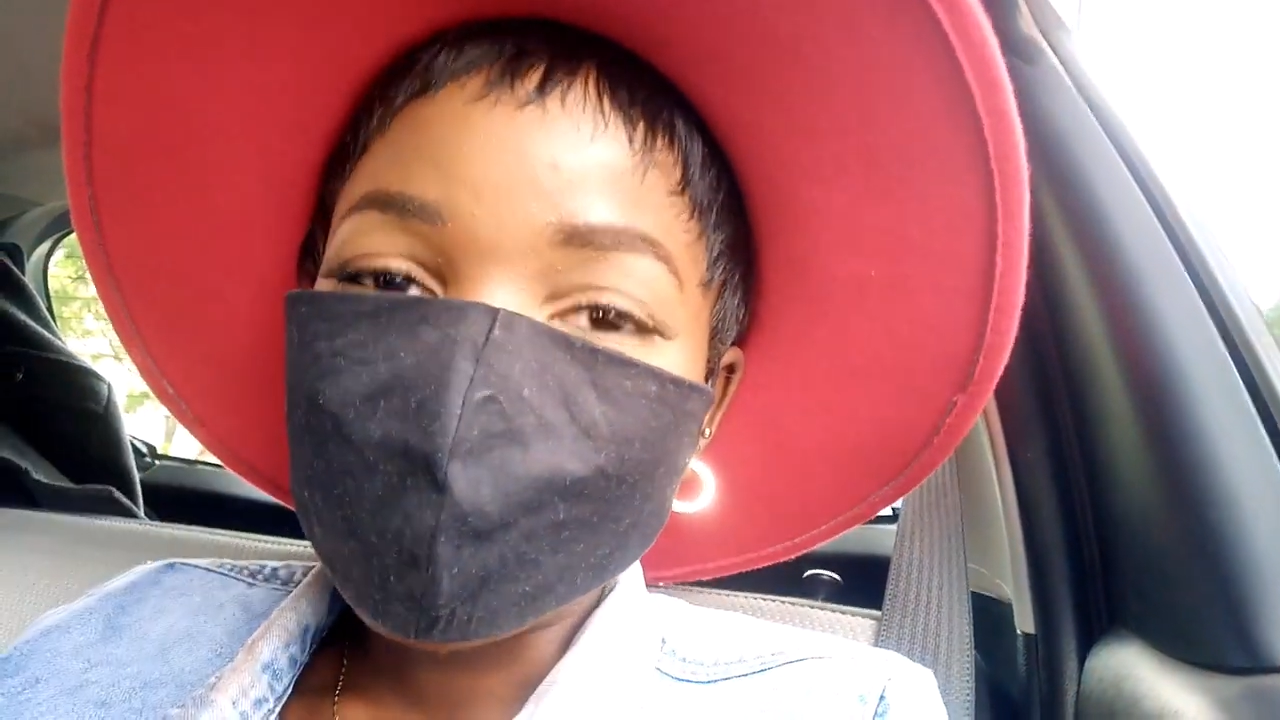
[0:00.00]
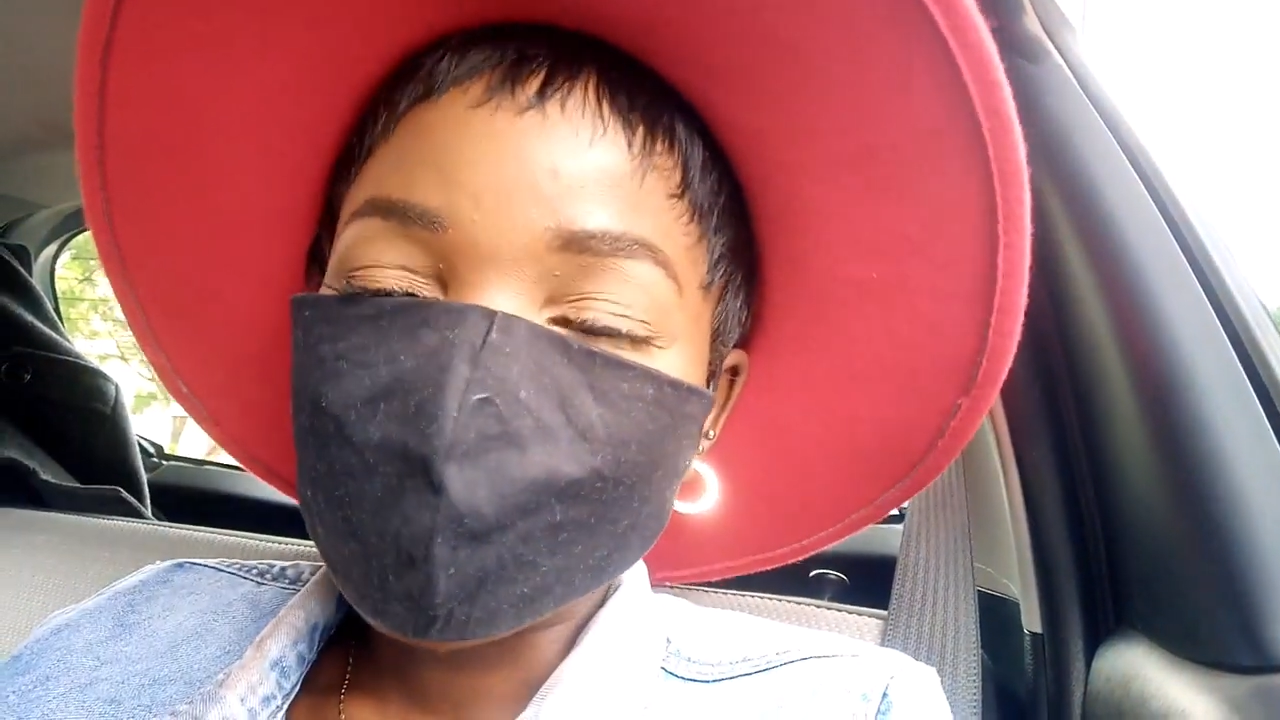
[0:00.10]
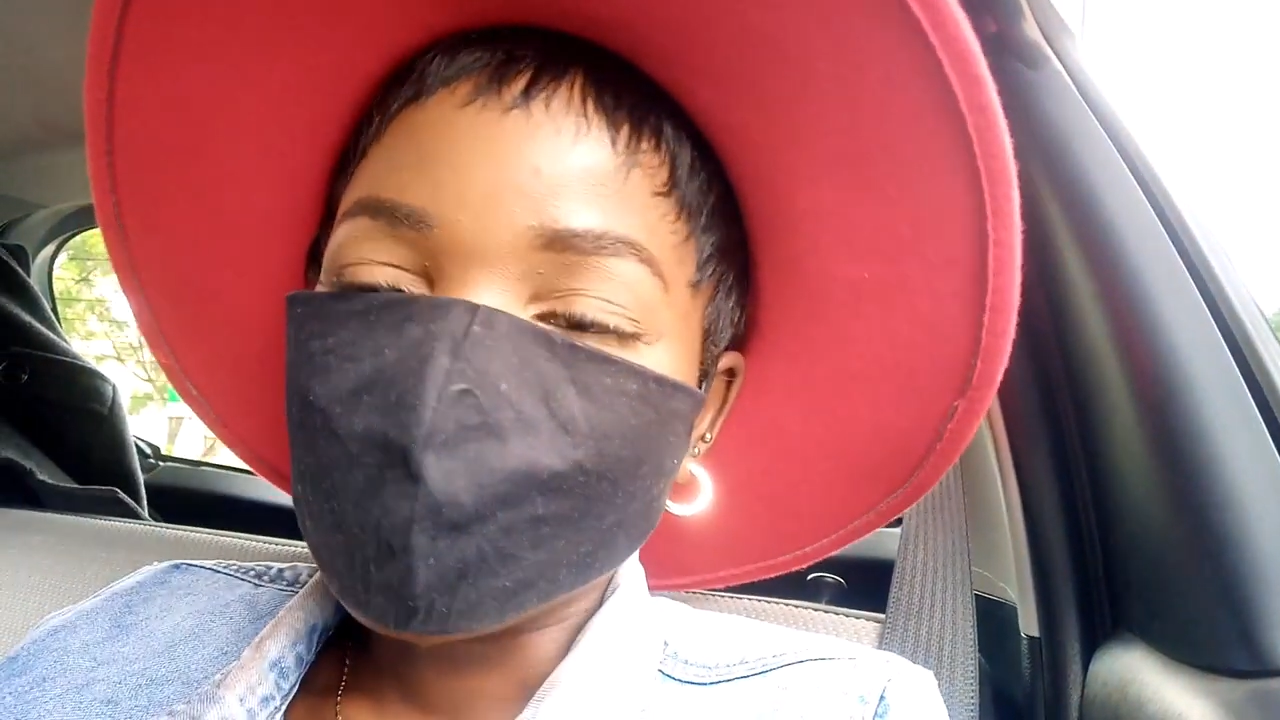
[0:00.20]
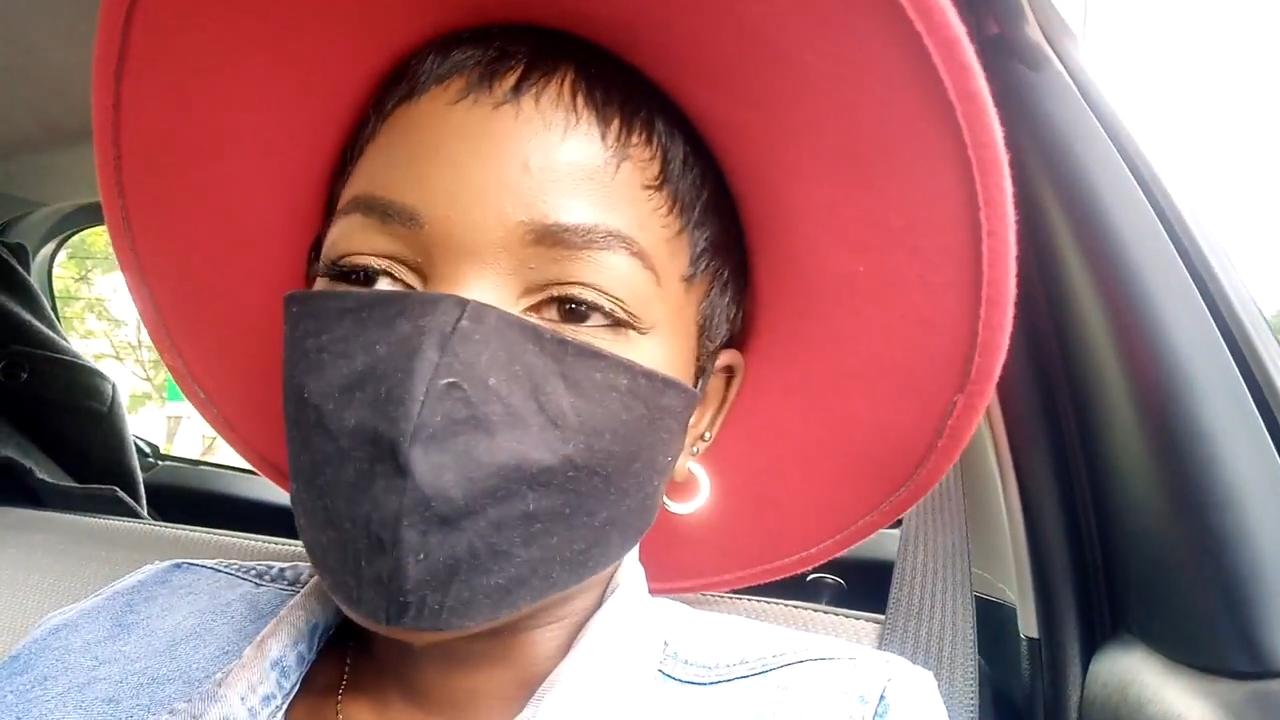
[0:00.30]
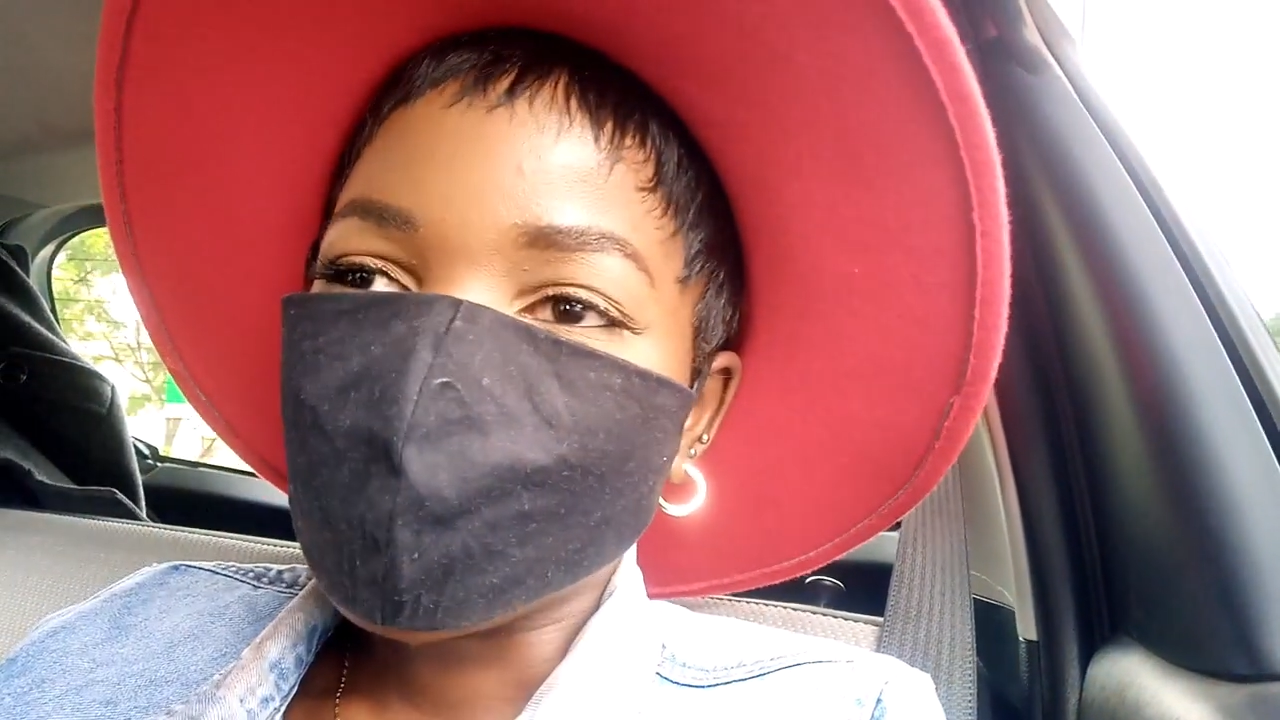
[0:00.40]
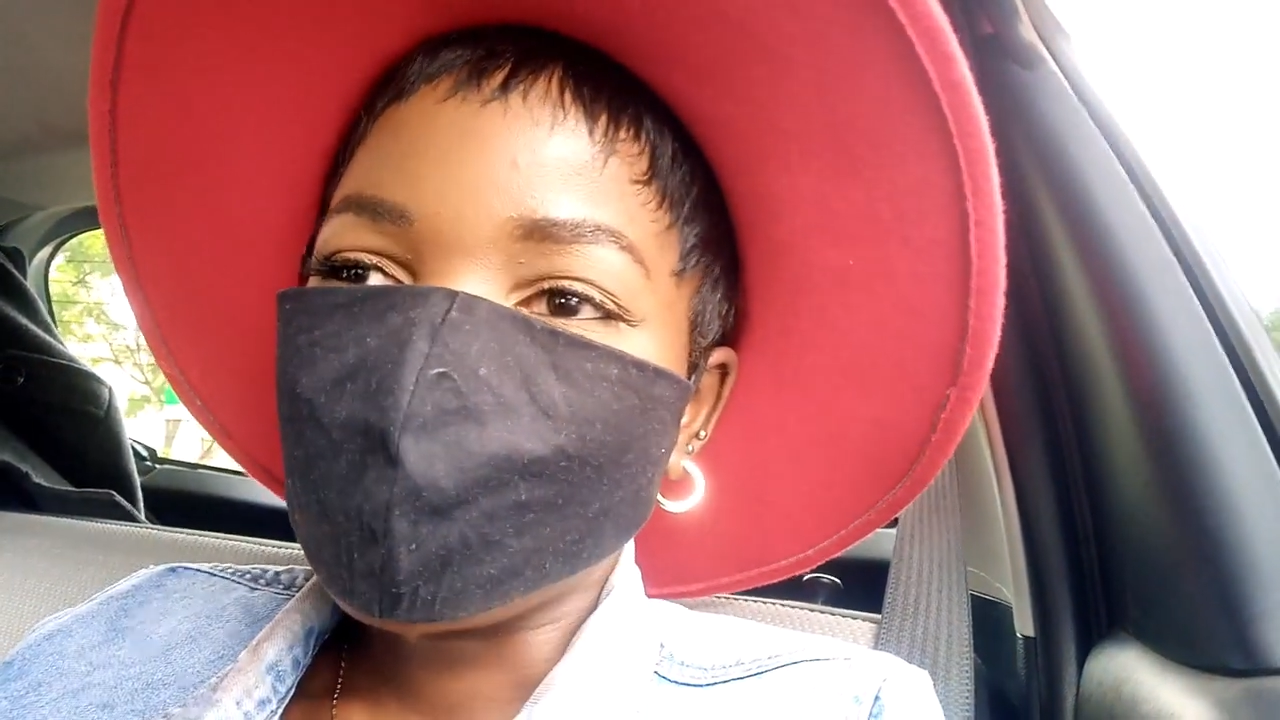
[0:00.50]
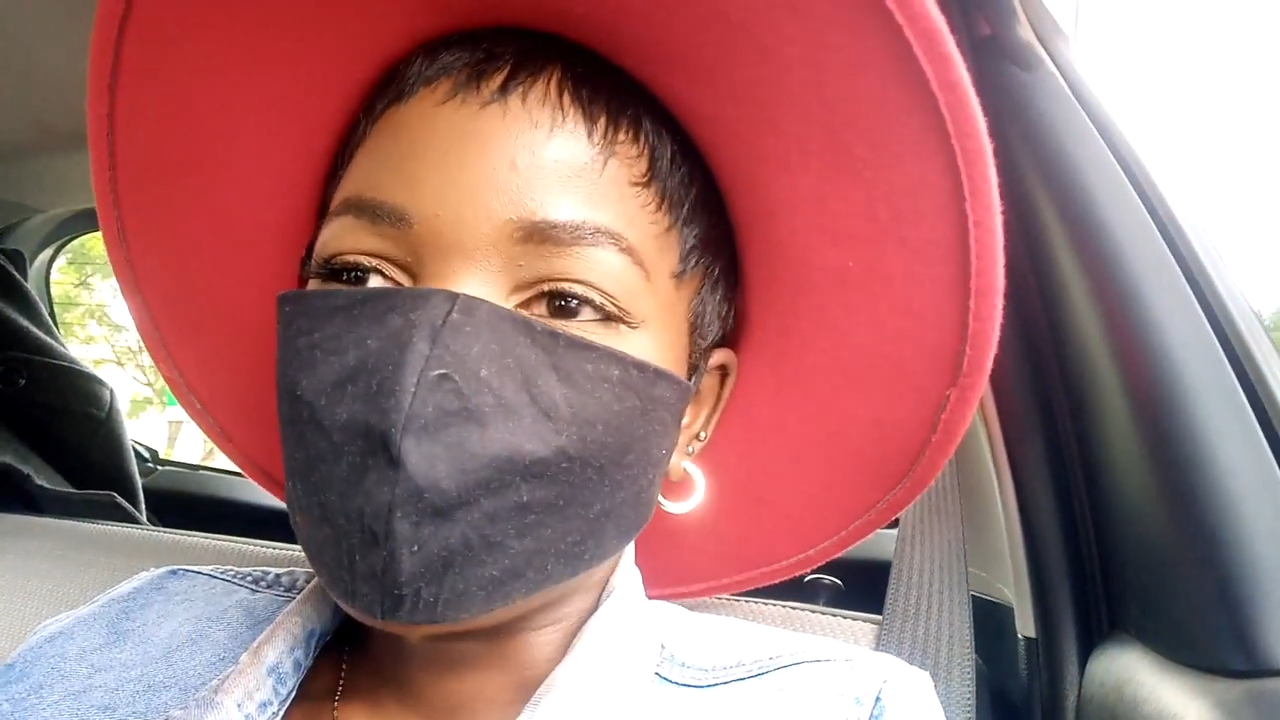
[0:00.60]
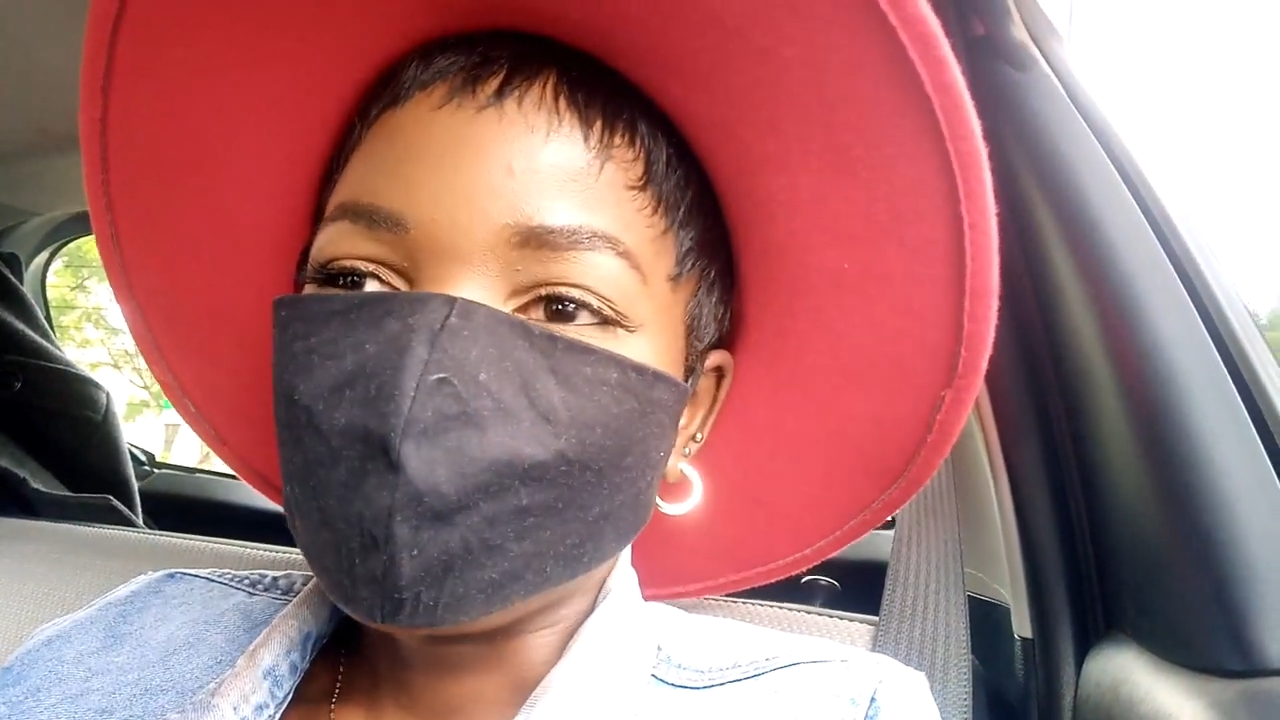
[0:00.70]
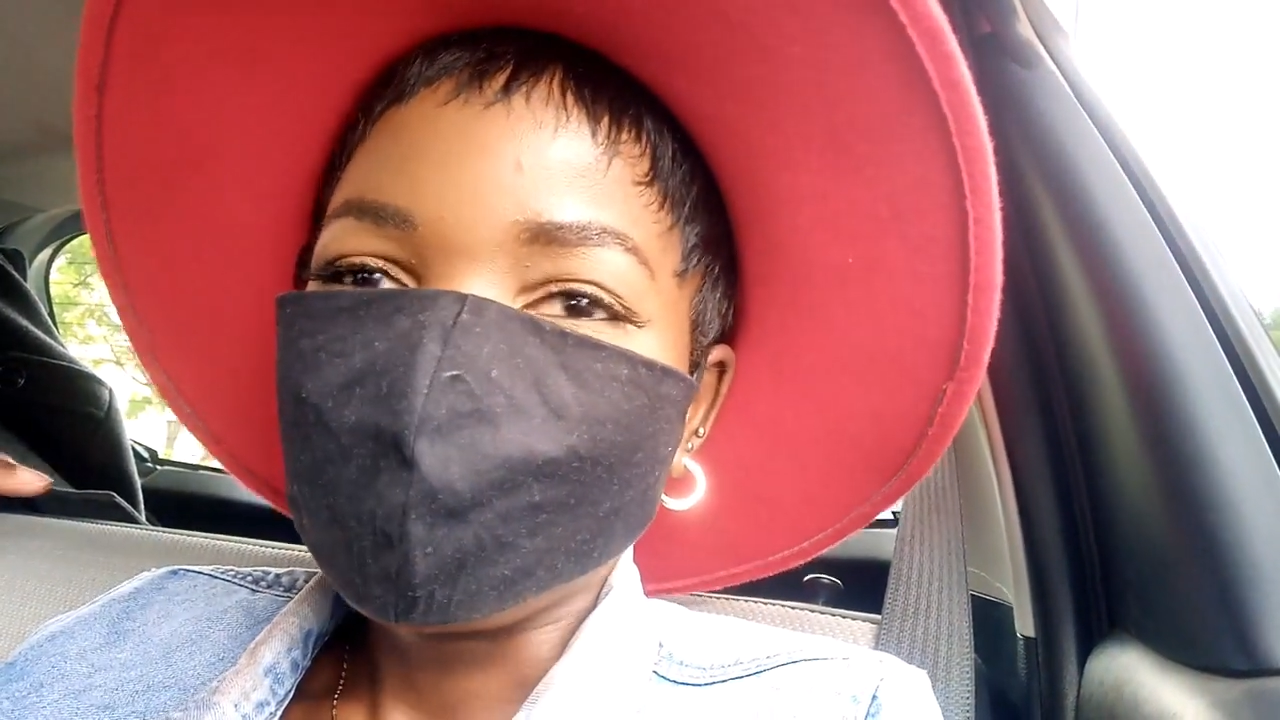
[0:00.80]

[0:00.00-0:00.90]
continuation of